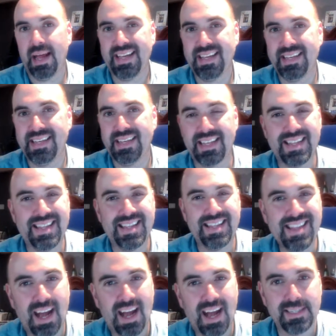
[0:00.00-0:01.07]
is
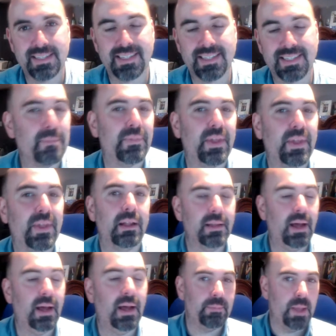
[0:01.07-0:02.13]
not something a
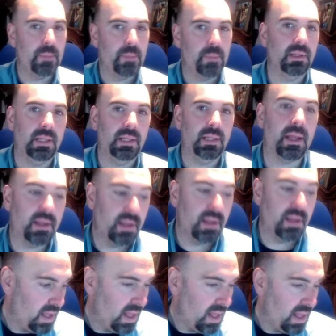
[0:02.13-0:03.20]
lot of people like.
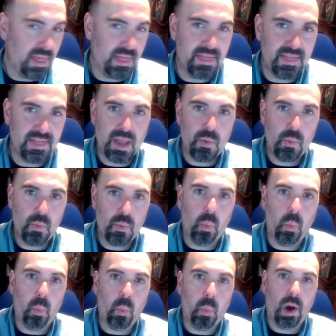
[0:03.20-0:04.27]
They
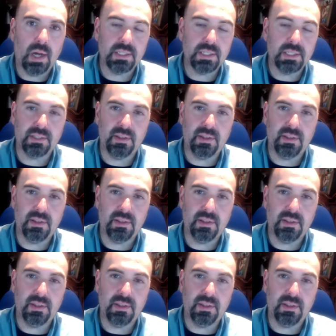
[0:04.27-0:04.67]
want